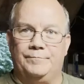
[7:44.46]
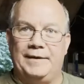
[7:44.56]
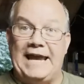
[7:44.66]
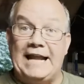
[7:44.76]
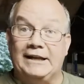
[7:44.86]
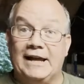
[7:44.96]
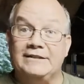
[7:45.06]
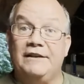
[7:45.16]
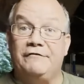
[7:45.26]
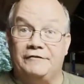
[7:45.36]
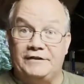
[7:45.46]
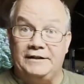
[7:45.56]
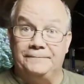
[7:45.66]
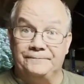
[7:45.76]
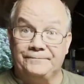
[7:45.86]
began in
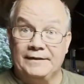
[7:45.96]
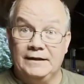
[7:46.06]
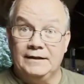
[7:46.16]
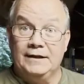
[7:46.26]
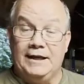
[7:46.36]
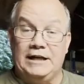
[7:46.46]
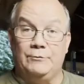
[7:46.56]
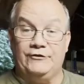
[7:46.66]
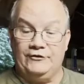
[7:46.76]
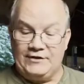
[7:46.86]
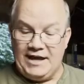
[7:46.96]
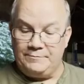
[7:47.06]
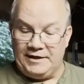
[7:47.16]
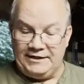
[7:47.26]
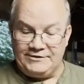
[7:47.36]
1950 and it was designed
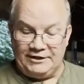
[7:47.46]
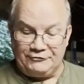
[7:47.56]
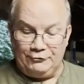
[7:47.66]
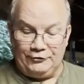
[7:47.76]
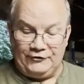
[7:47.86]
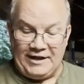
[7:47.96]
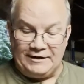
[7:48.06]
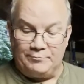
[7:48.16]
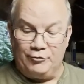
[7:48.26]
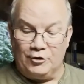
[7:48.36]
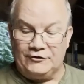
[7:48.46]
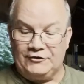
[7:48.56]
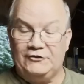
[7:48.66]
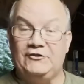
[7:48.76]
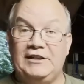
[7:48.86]
by industrial designer Brooks
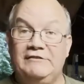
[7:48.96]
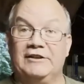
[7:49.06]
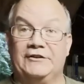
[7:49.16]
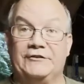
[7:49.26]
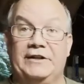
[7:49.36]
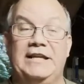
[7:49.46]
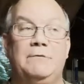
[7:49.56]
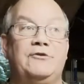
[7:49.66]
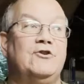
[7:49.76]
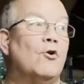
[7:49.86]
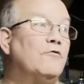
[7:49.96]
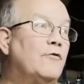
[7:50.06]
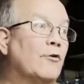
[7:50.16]
Stevens. And he was known for